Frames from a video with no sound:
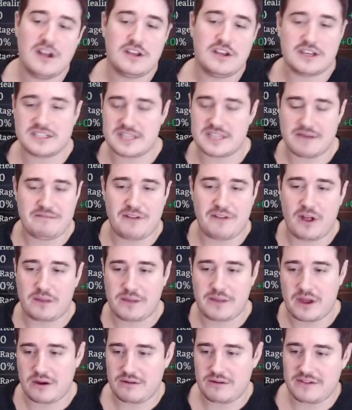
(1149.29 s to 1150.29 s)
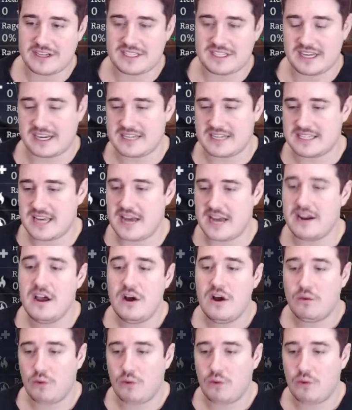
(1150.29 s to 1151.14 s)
You can see I'm following my own advice, like I said.